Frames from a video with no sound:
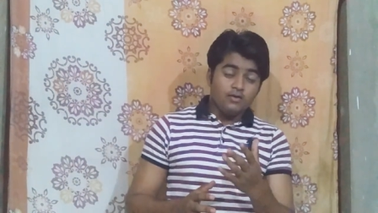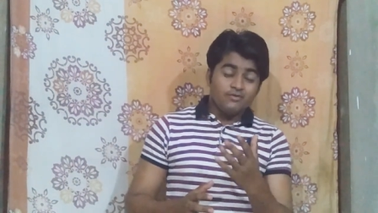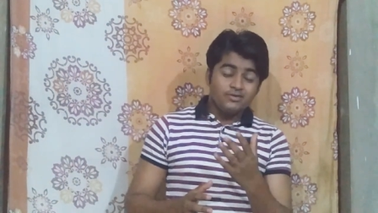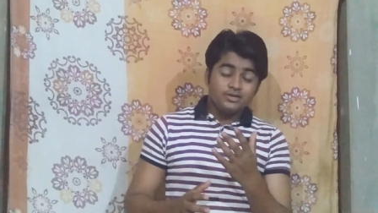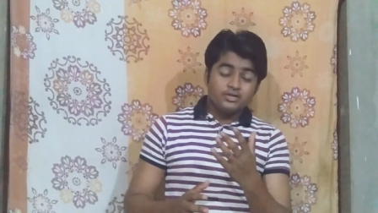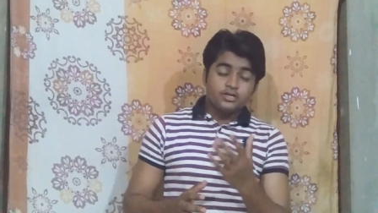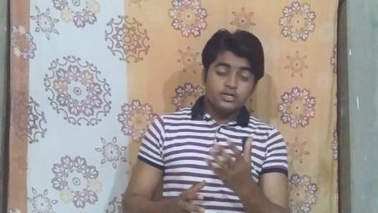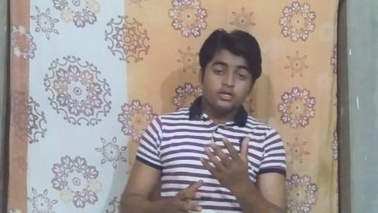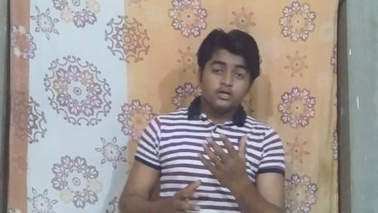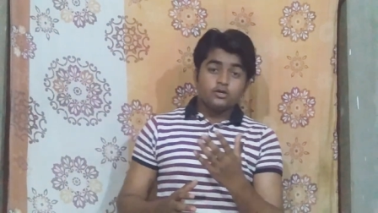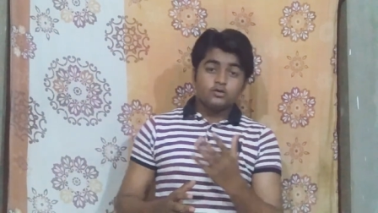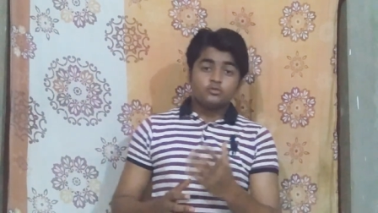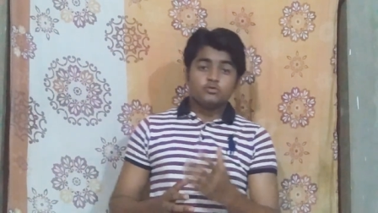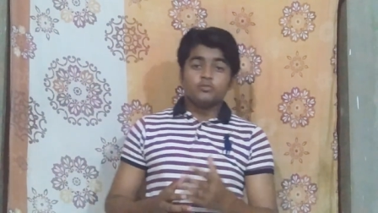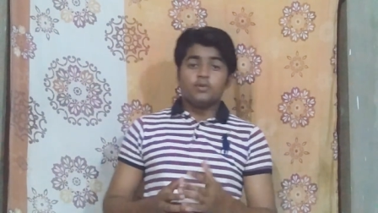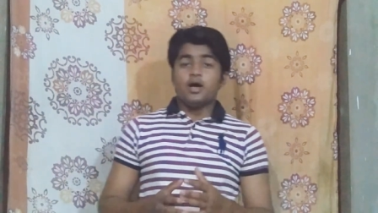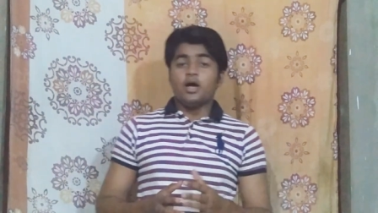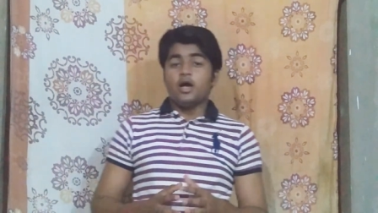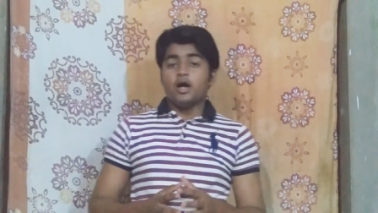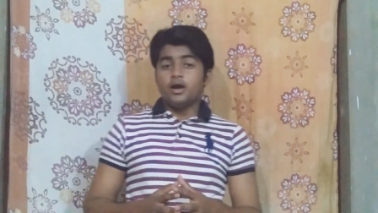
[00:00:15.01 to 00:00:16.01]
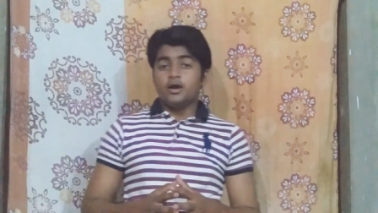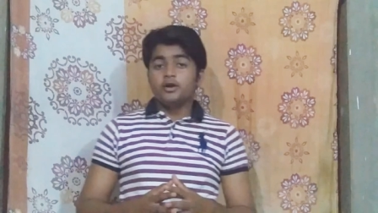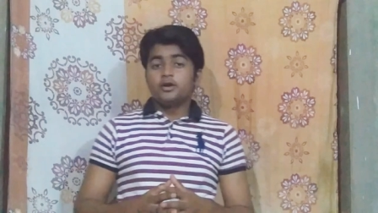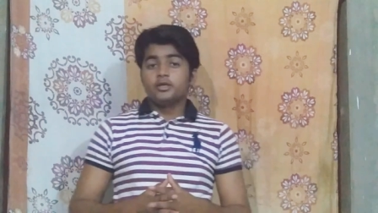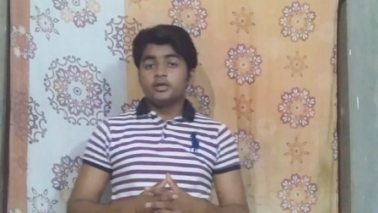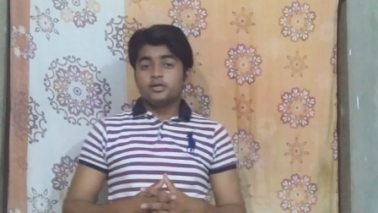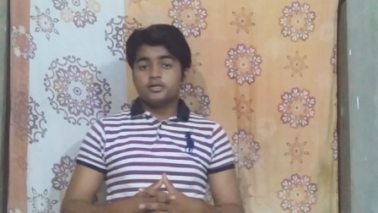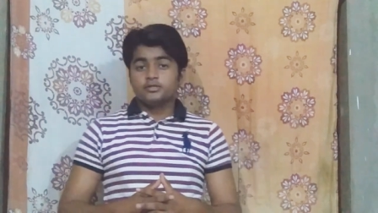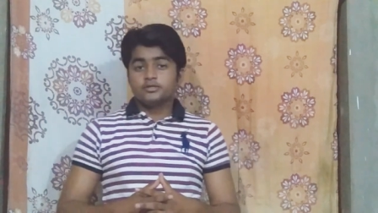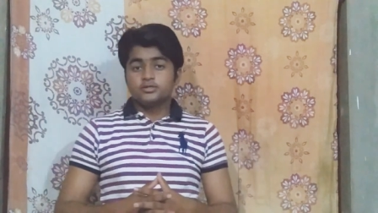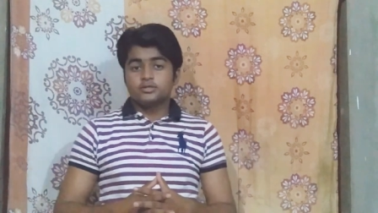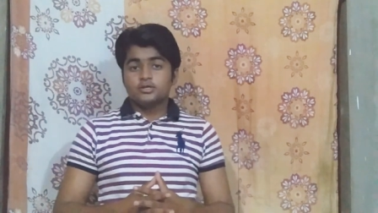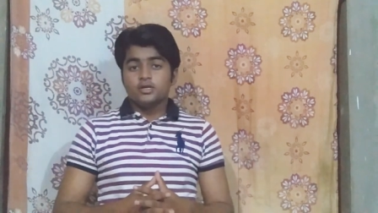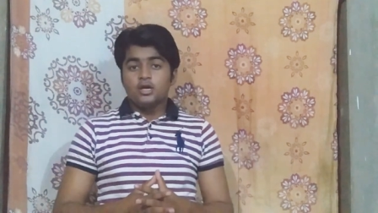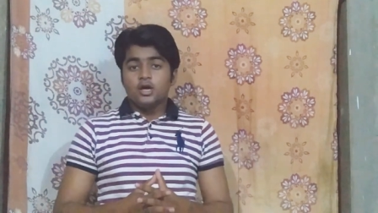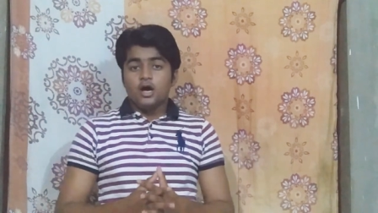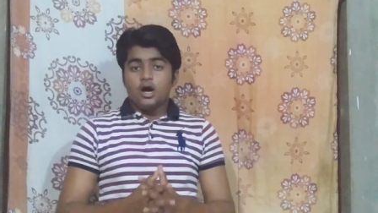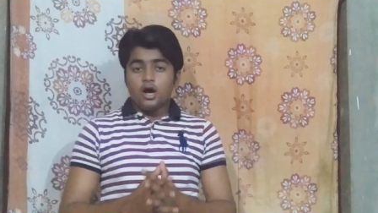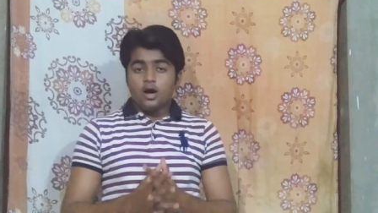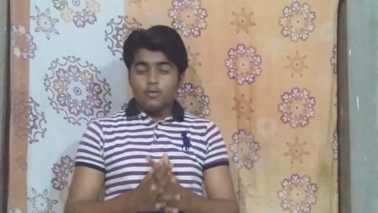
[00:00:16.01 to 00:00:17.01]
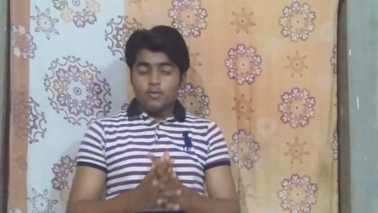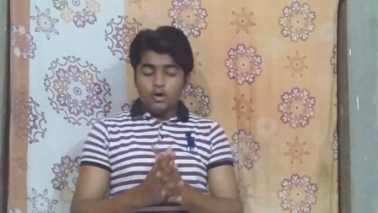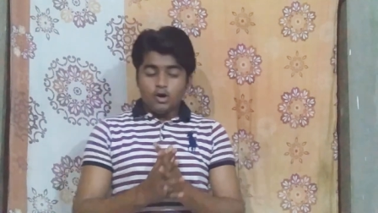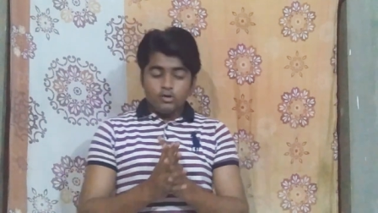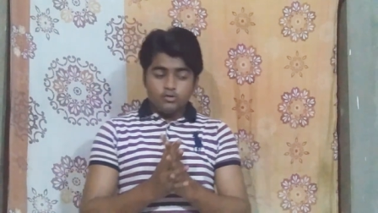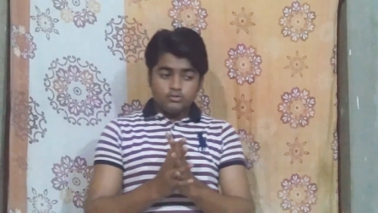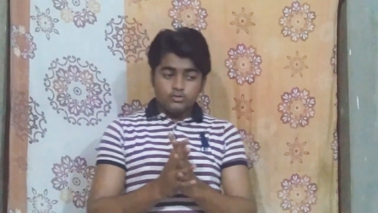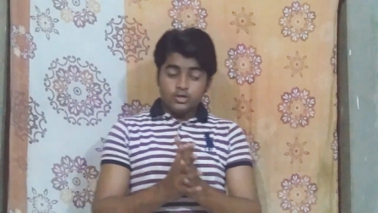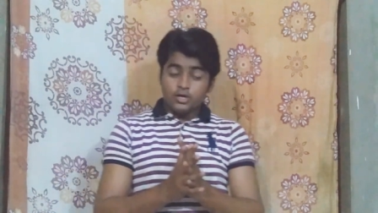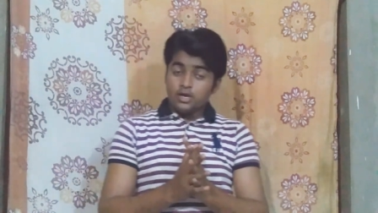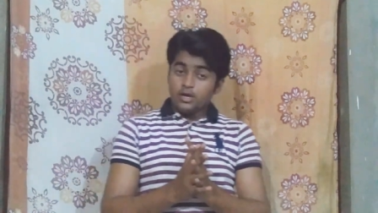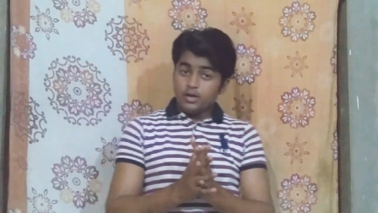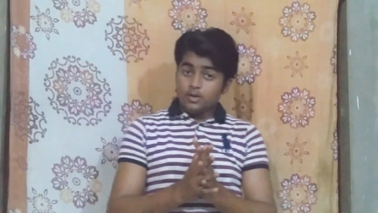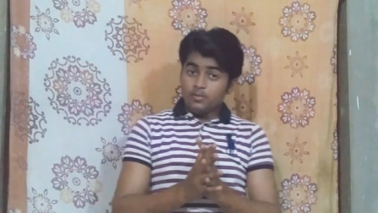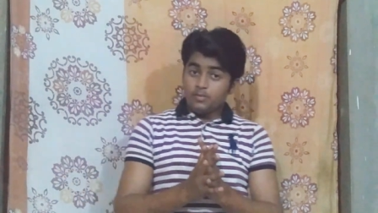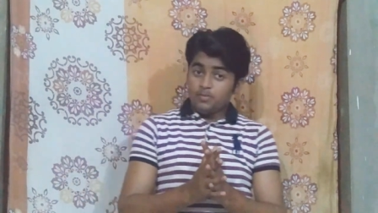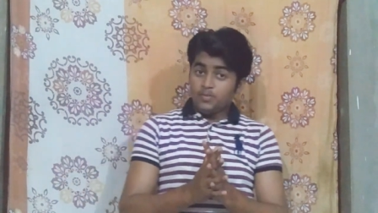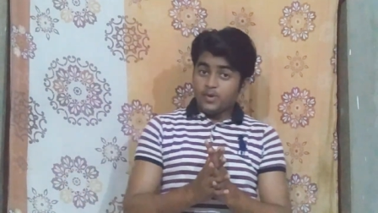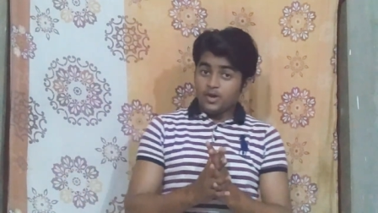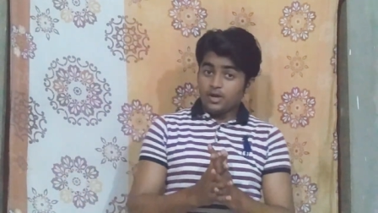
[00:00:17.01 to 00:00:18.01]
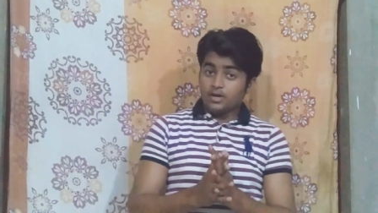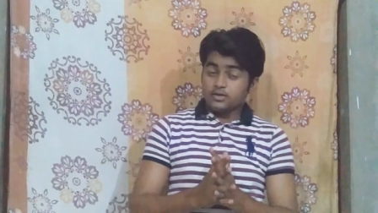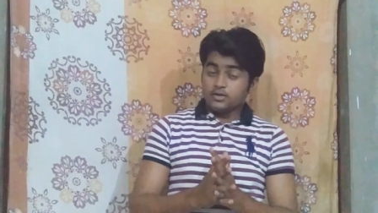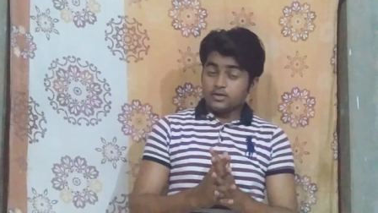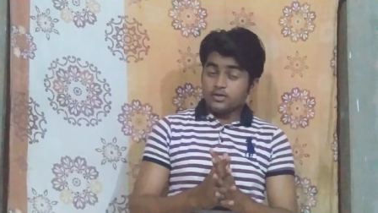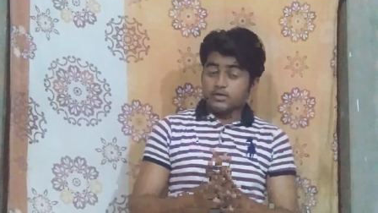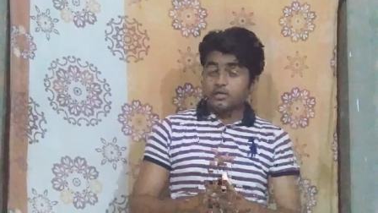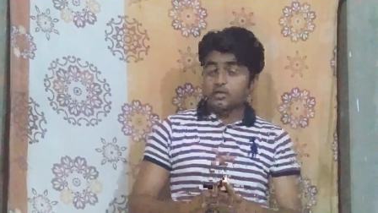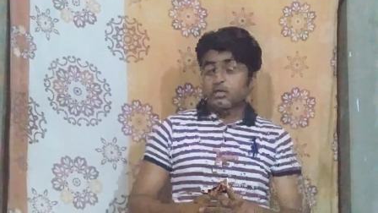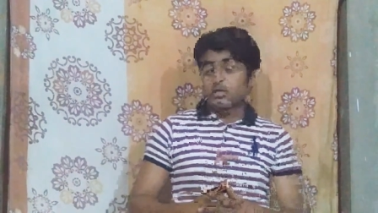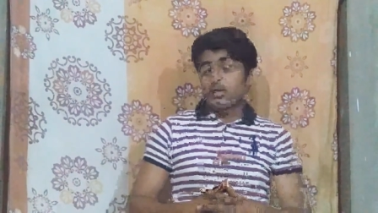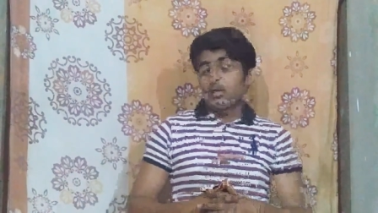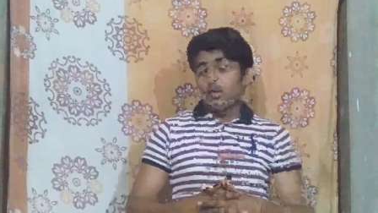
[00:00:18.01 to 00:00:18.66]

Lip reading: will tell to my audience about the impacts